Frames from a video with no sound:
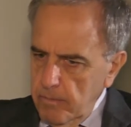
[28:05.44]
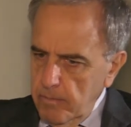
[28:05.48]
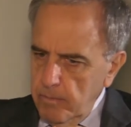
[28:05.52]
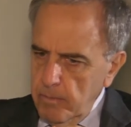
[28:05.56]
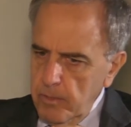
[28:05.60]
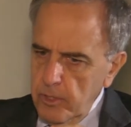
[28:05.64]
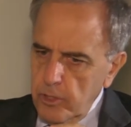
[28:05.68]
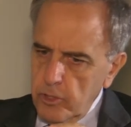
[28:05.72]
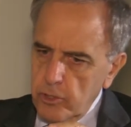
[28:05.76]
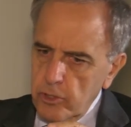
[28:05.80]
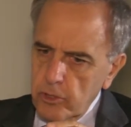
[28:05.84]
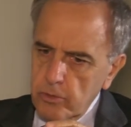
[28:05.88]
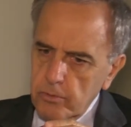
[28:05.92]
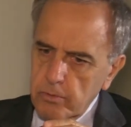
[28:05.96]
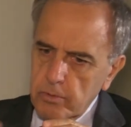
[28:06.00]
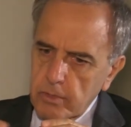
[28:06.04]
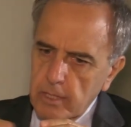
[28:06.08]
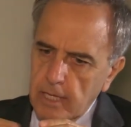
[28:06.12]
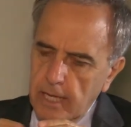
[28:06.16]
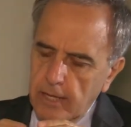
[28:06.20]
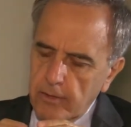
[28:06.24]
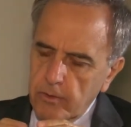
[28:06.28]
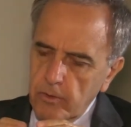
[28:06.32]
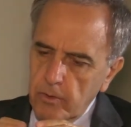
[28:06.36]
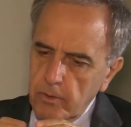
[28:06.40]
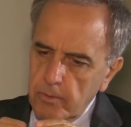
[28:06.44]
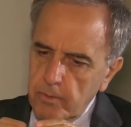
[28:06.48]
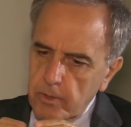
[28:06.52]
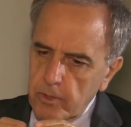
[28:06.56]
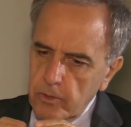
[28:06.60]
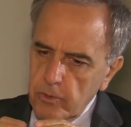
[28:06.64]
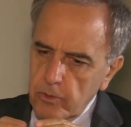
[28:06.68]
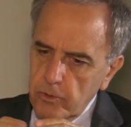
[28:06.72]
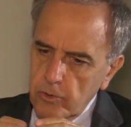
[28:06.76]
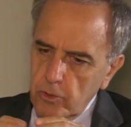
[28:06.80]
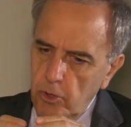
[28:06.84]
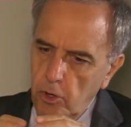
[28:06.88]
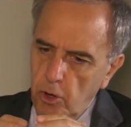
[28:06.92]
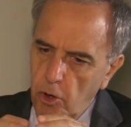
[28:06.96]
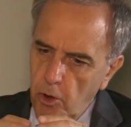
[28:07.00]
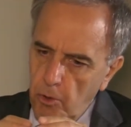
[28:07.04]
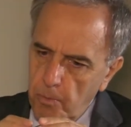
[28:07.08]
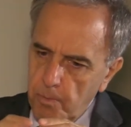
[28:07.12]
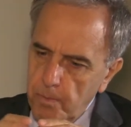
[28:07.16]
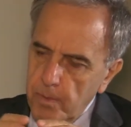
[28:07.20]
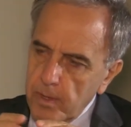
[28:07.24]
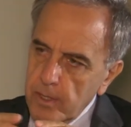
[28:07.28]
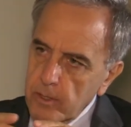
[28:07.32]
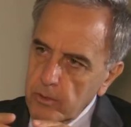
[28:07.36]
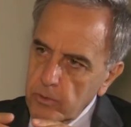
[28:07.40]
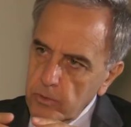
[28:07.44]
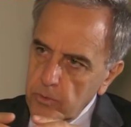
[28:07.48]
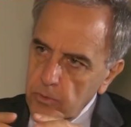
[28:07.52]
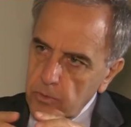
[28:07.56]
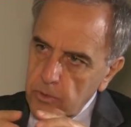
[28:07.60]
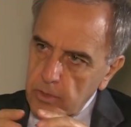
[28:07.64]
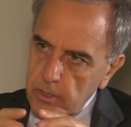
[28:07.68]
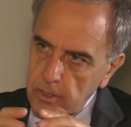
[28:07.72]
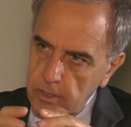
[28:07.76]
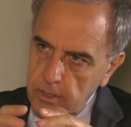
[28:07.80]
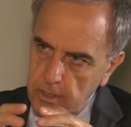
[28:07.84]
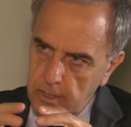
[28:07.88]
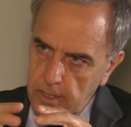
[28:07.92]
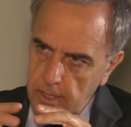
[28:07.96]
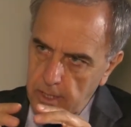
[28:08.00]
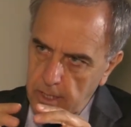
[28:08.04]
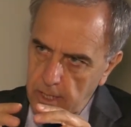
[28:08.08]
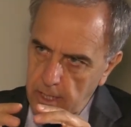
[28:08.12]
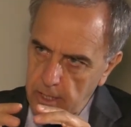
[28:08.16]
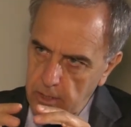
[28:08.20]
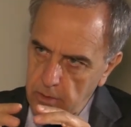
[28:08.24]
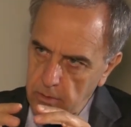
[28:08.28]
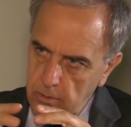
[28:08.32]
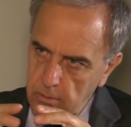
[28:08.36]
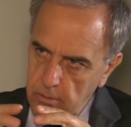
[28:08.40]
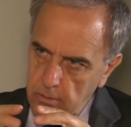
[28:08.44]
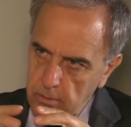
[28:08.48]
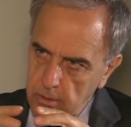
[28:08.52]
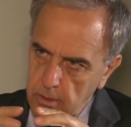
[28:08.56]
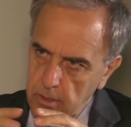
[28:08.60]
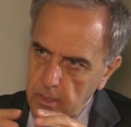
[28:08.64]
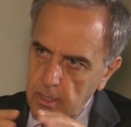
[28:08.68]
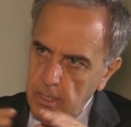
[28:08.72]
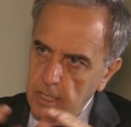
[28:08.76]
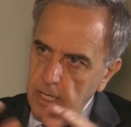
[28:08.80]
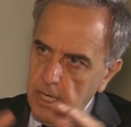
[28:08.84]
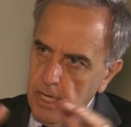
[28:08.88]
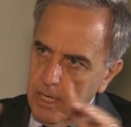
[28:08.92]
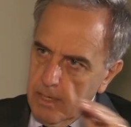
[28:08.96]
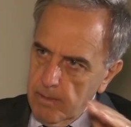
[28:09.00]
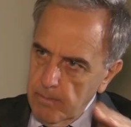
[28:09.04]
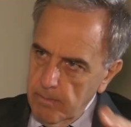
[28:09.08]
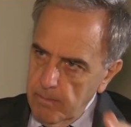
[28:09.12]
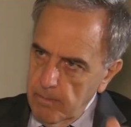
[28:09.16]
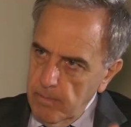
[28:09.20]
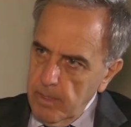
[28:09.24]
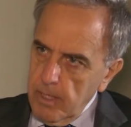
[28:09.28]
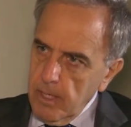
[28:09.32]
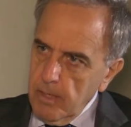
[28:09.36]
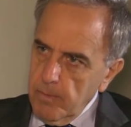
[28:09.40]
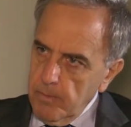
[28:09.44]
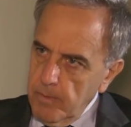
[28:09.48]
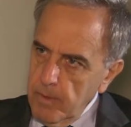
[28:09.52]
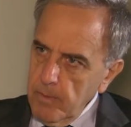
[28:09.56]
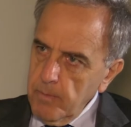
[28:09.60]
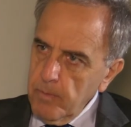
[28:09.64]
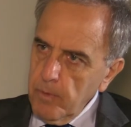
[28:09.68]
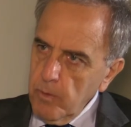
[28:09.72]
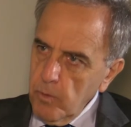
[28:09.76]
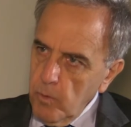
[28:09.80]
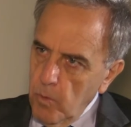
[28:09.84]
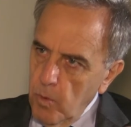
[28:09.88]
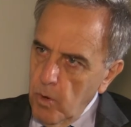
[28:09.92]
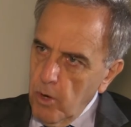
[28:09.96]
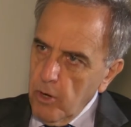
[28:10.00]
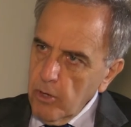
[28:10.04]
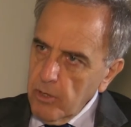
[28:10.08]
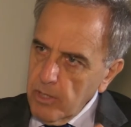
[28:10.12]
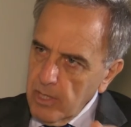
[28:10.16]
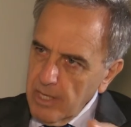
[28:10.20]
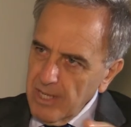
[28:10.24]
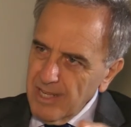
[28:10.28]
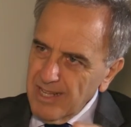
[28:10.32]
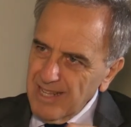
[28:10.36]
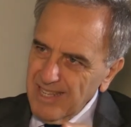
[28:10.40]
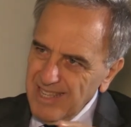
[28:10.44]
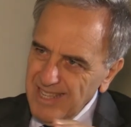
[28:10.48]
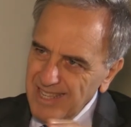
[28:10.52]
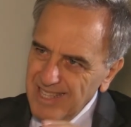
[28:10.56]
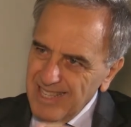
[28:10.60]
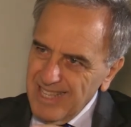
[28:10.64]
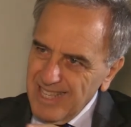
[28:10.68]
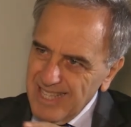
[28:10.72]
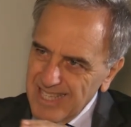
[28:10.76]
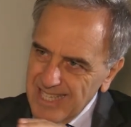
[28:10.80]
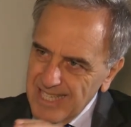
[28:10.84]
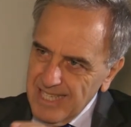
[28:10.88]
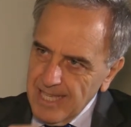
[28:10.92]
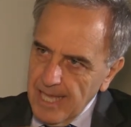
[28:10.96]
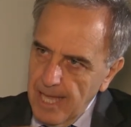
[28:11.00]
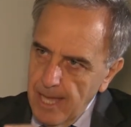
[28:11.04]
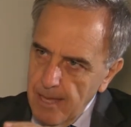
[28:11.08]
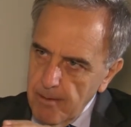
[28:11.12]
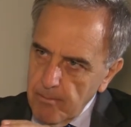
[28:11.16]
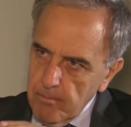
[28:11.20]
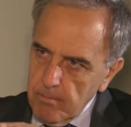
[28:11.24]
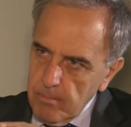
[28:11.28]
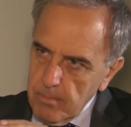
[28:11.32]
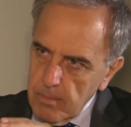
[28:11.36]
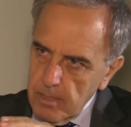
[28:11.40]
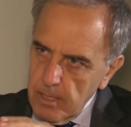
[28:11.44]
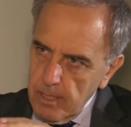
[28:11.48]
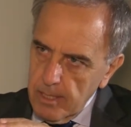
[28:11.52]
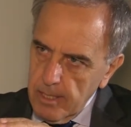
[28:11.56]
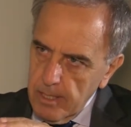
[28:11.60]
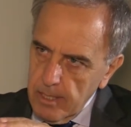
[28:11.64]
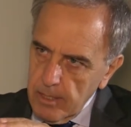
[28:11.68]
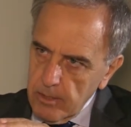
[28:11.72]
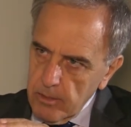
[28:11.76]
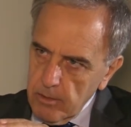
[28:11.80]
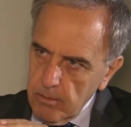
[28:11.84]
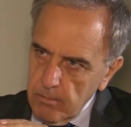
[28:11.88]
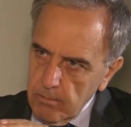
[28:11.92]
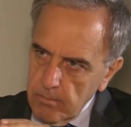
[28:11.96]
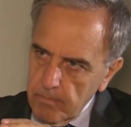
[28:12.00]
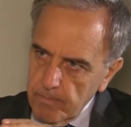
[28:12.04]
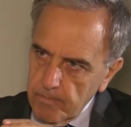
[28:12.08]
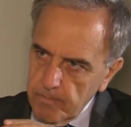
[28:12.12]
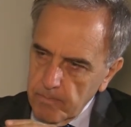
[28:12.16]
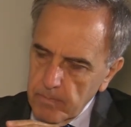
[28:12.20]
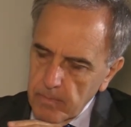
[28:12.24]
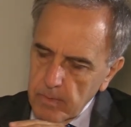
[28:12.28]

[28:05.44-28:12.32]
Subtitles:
bishops, Catholic bishops, open to this relation. There are many people working in the same direction.